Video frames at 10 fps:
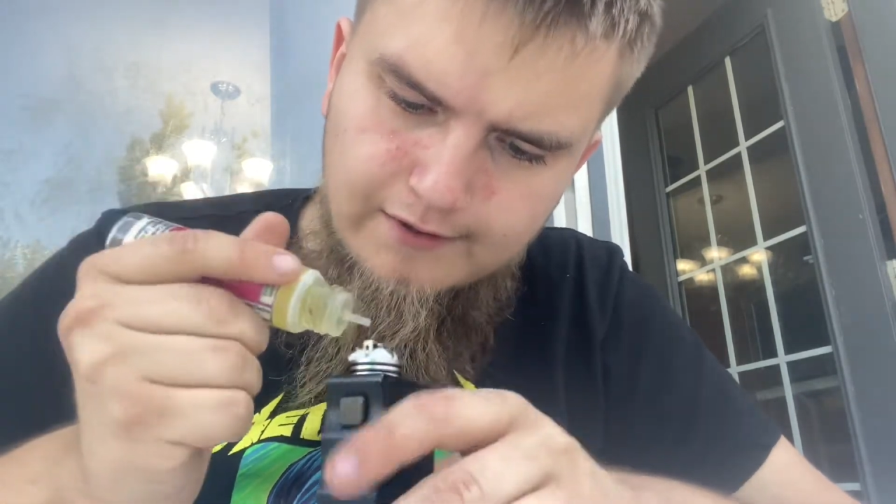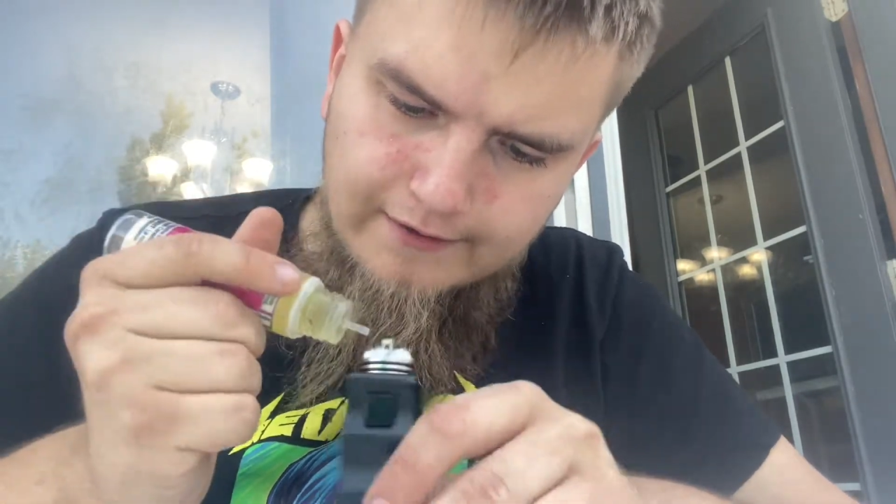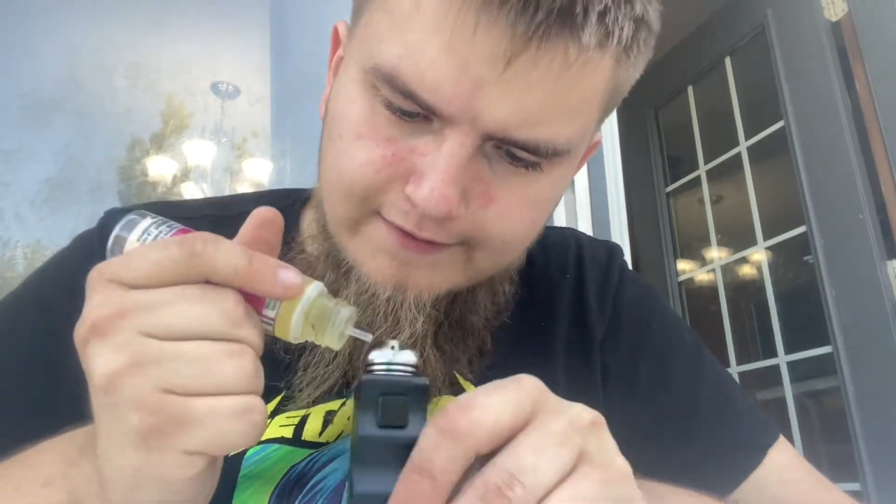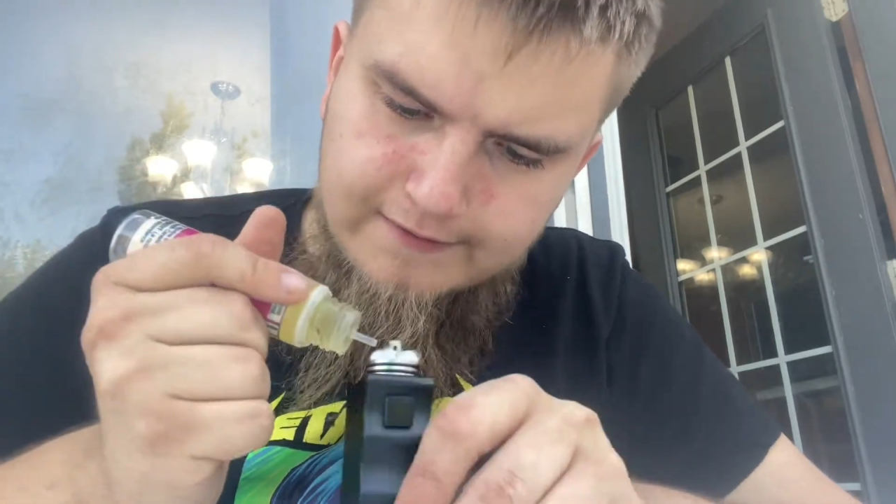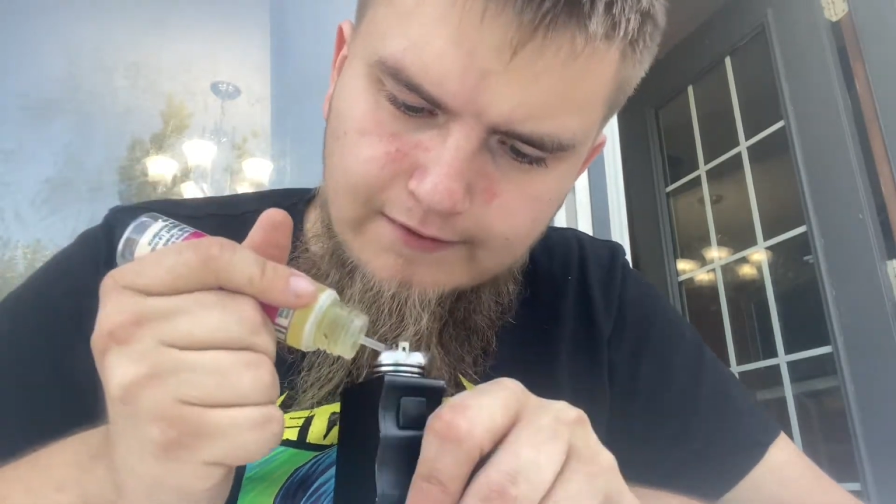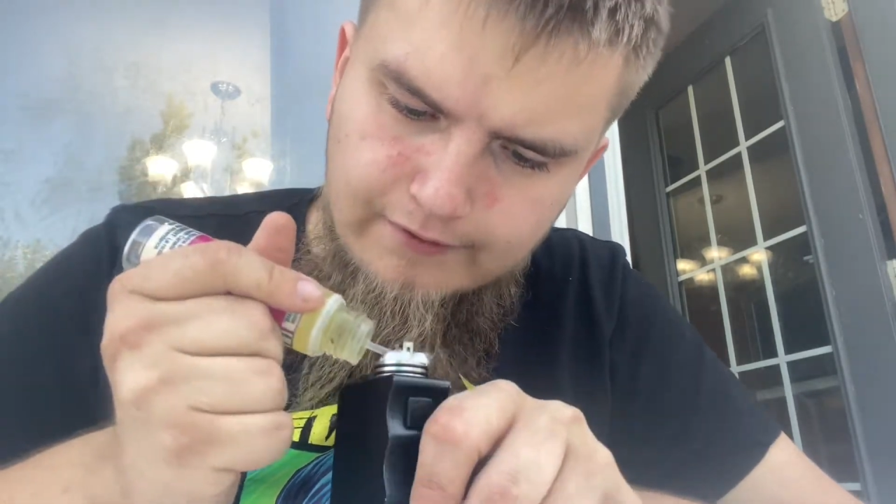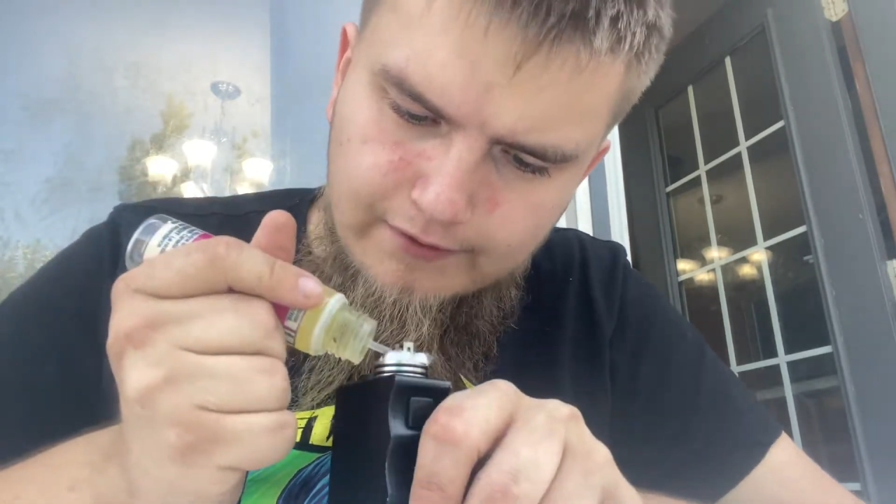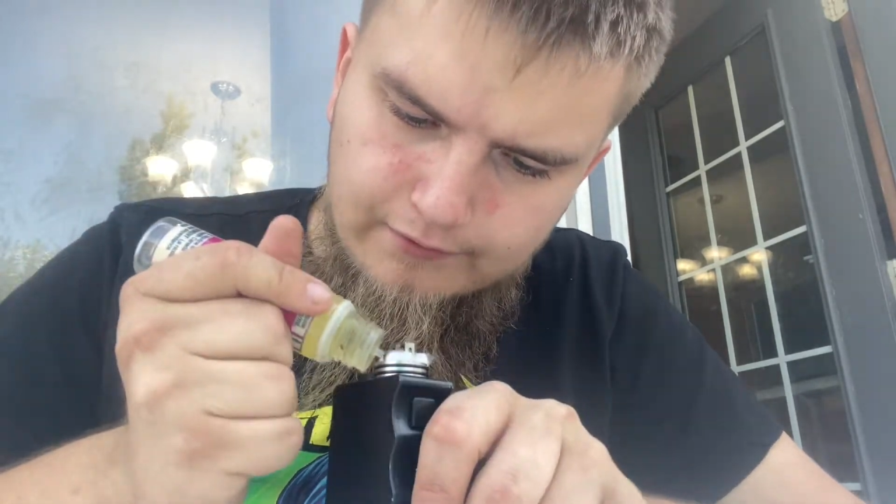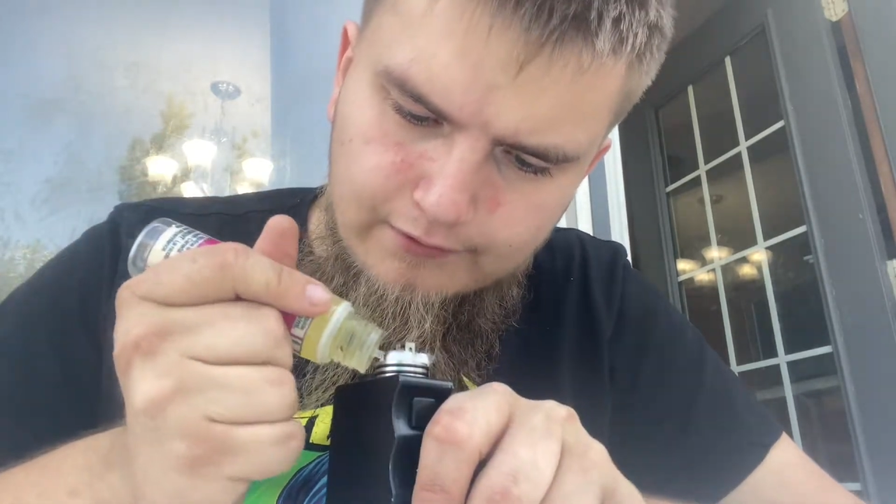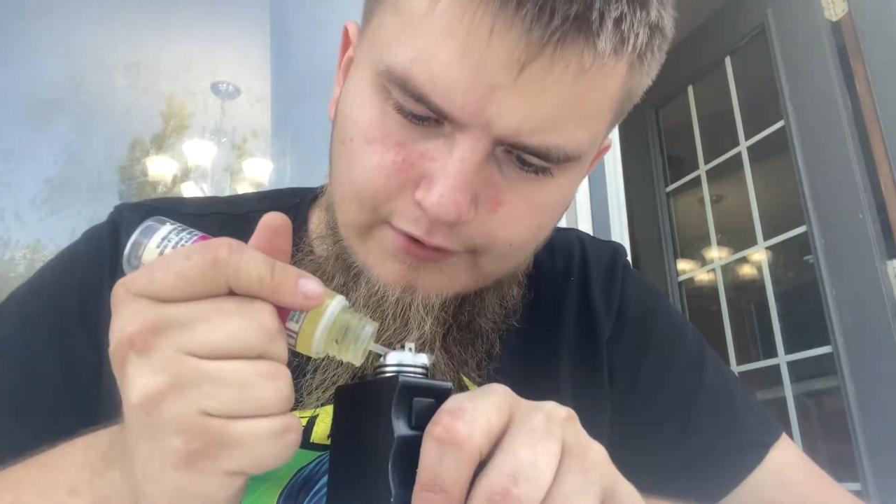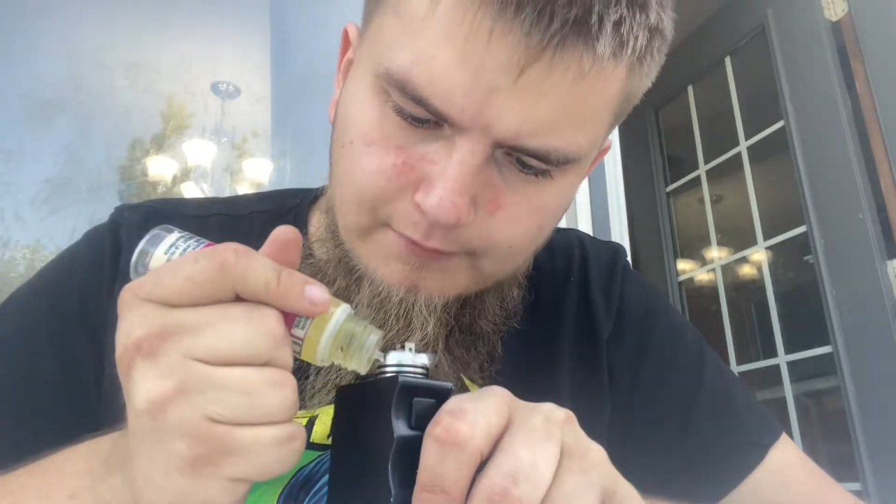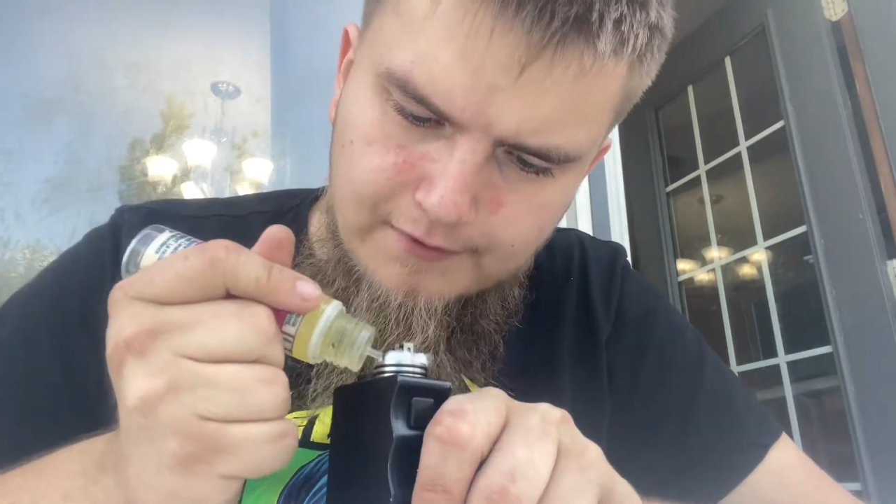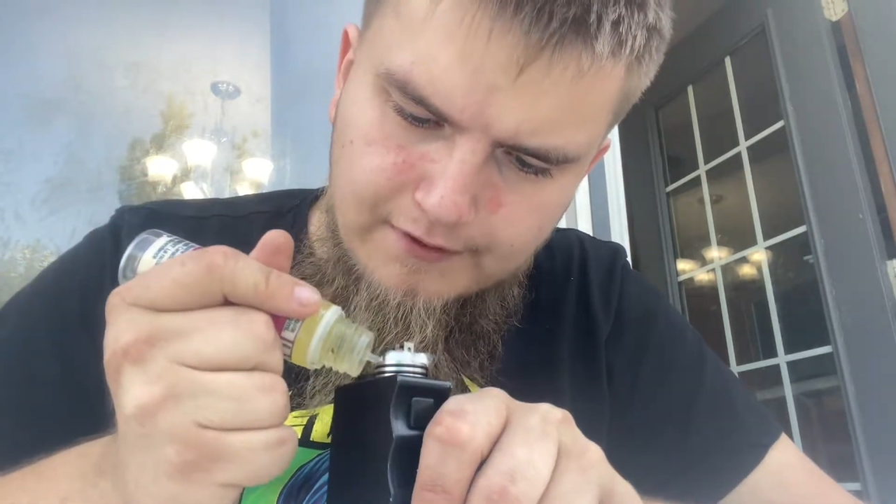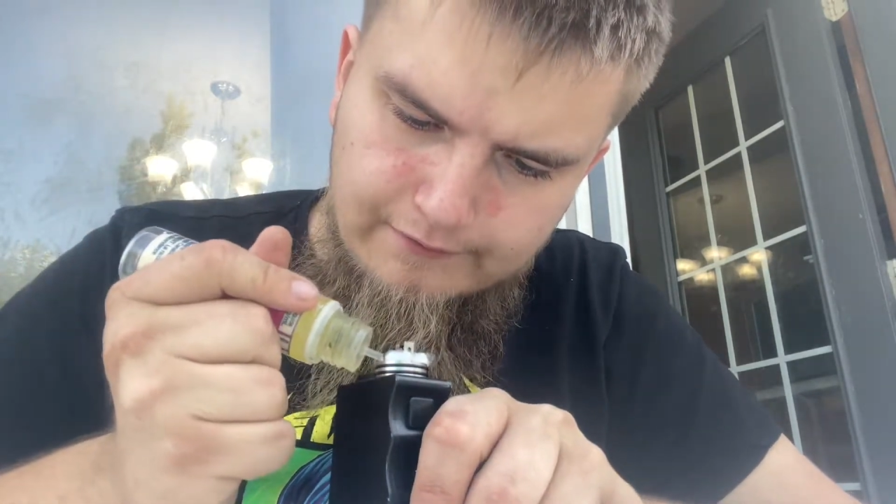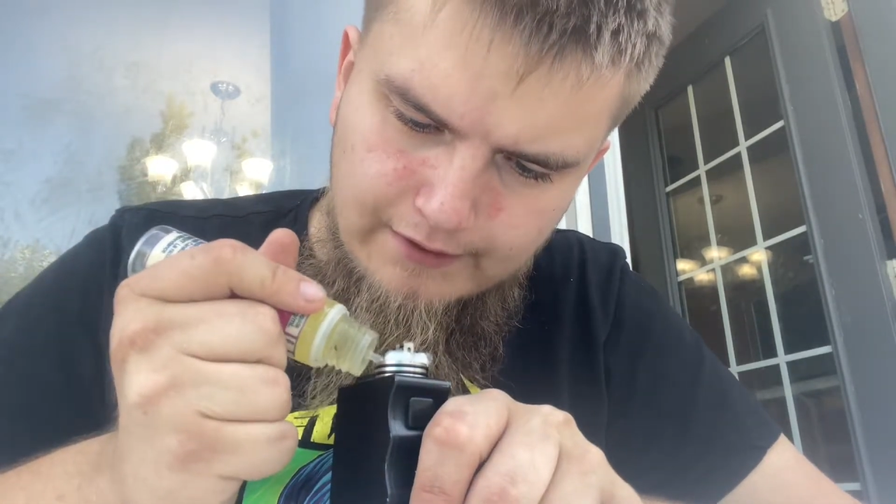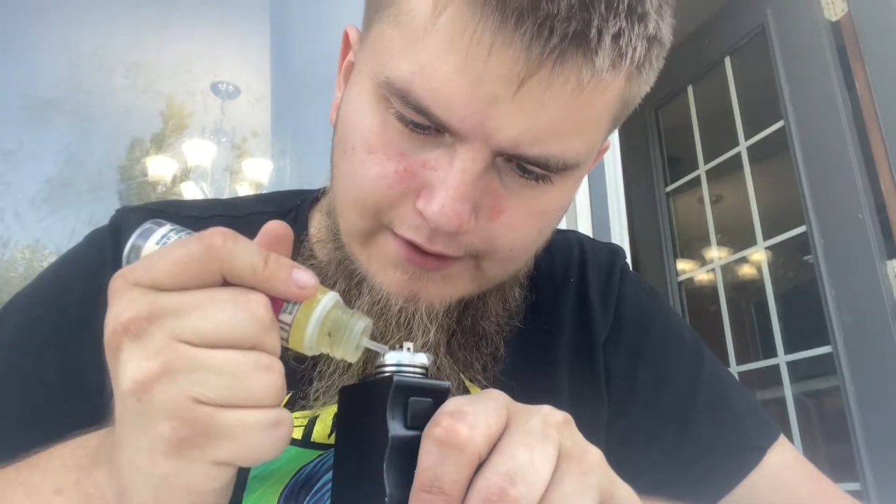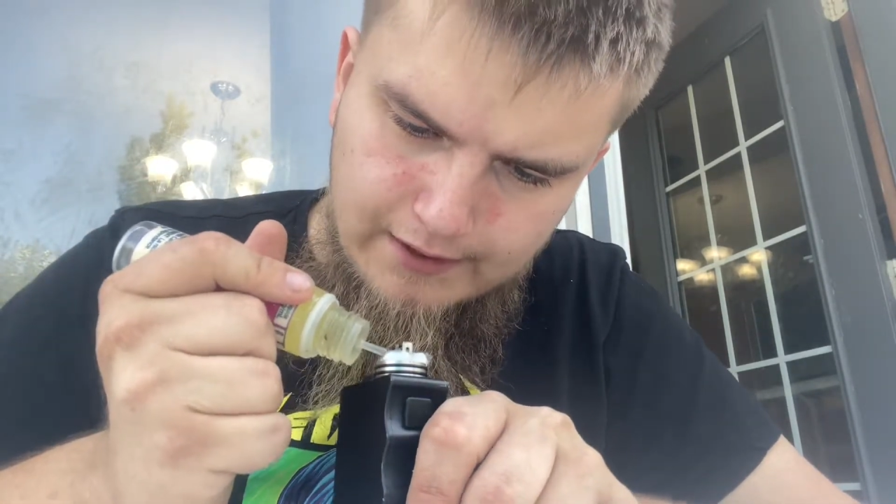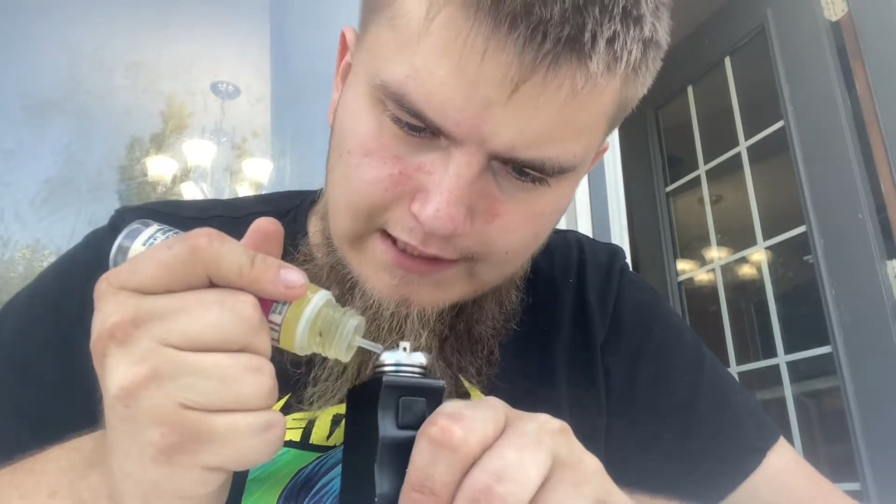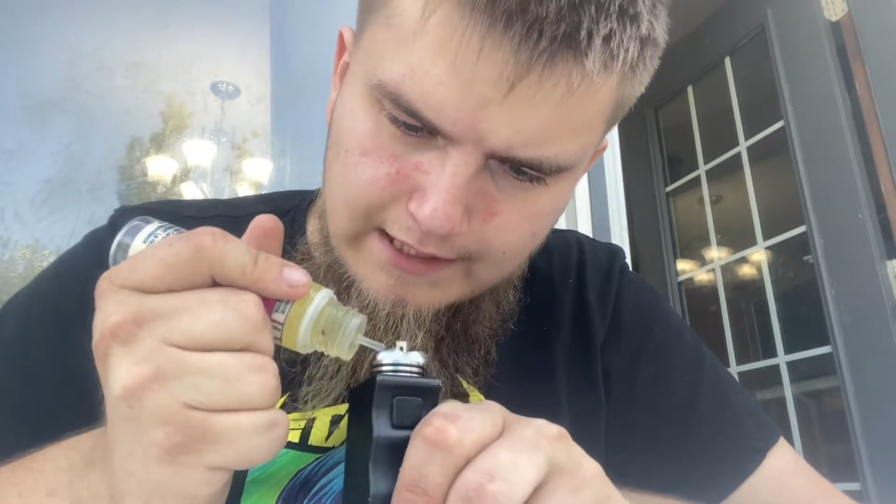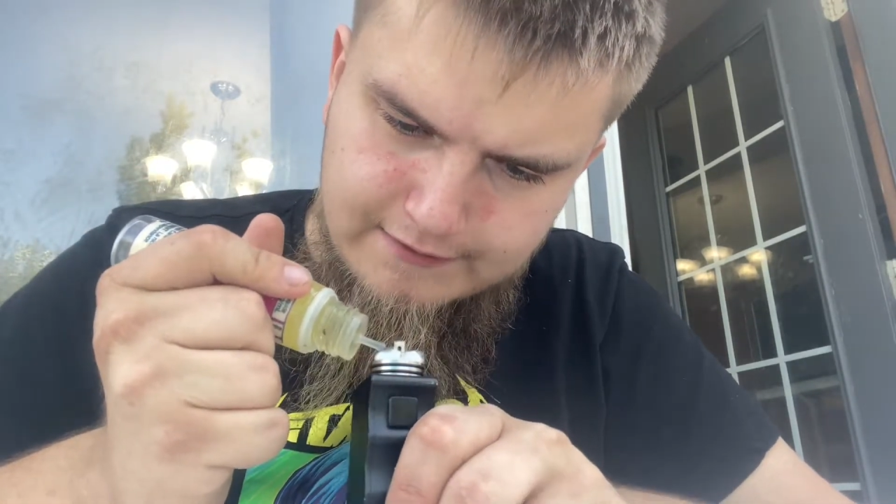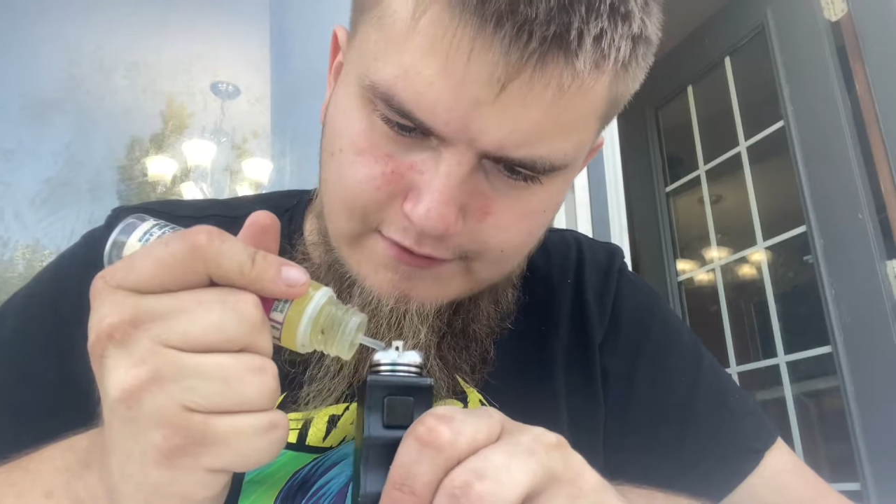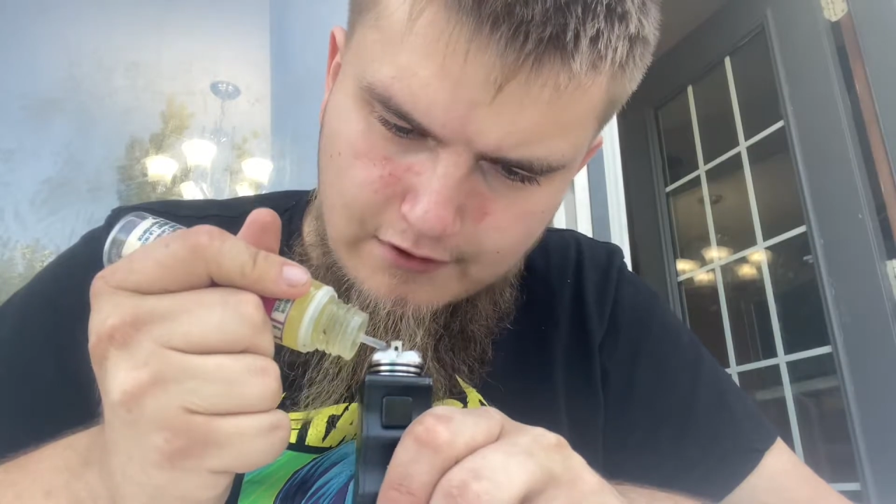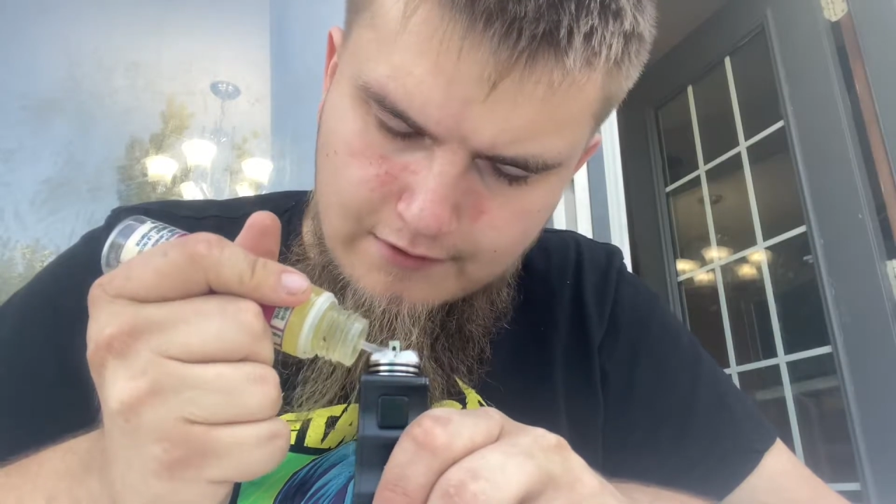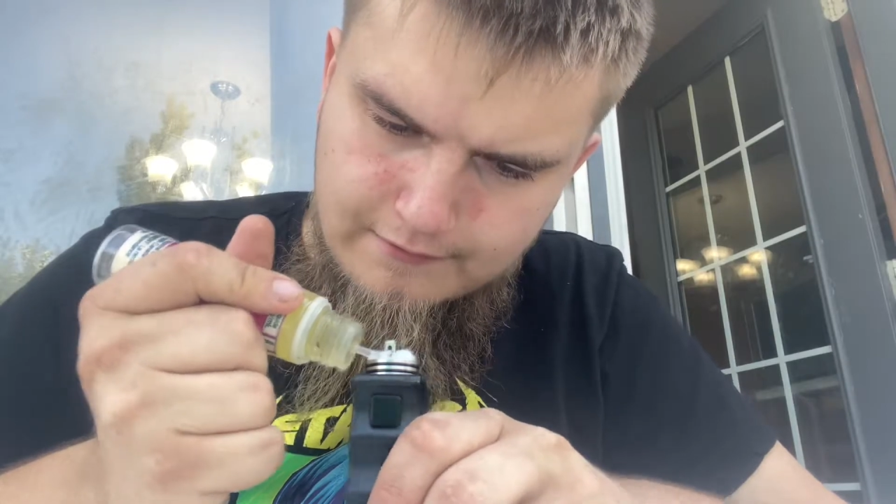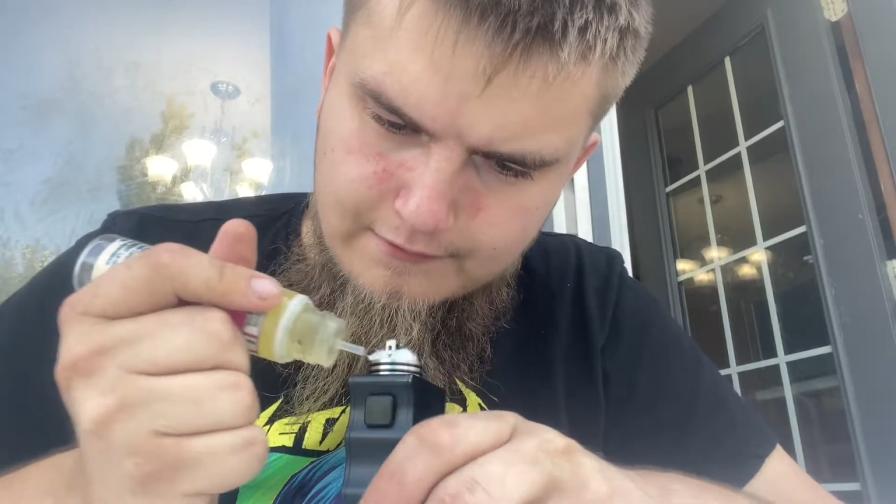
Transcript: I like to give it a little bit of a head start.